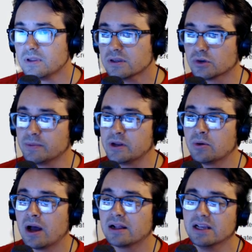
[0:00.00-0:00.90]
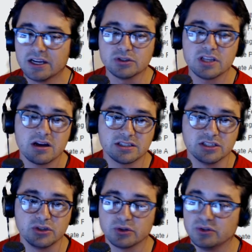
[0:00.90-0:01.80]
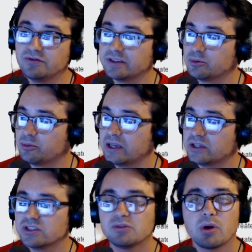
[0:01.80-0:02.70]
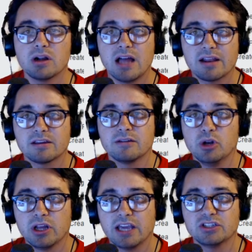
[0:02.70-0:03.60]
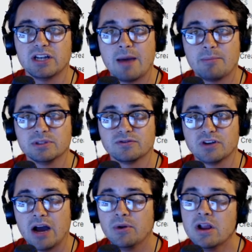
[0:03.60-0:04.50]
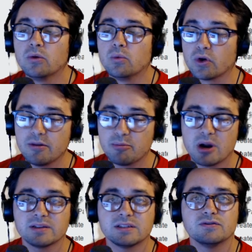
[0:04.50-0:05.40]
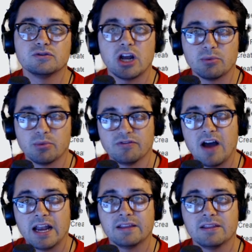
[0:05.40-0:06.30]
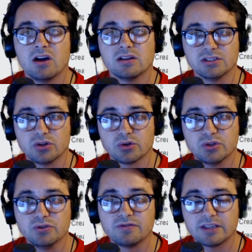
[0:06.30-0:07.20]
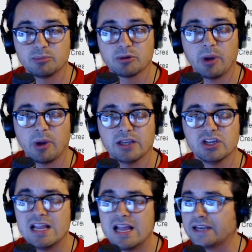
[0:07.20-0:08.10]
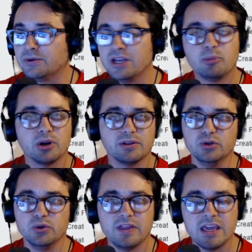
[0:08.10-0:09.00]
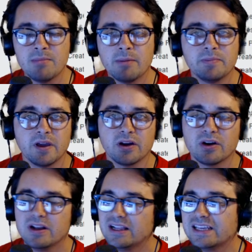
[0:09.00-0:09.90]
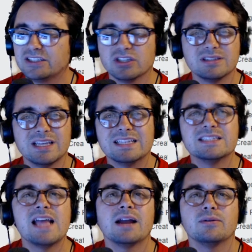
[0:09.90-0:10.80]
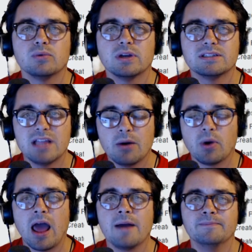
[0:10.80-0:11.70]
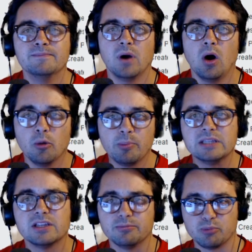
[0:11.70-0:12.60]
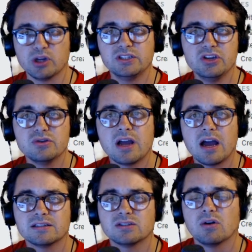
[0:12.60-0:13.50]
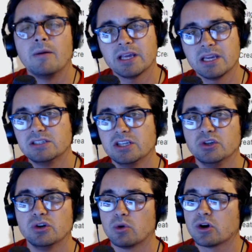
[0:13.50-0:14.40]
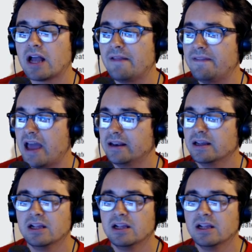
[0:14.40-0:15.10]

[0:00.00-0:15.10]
So meanwhile, here's the Austin Dota 2 Facebook page. This is where a lot of the communication happens for now. We're in the process of trying to refining the Austin Dota 2 Facebook page, and we need to put a new theme up there. It's not what I'm hoping to bring to you guys, so I'm going to continue to work on that.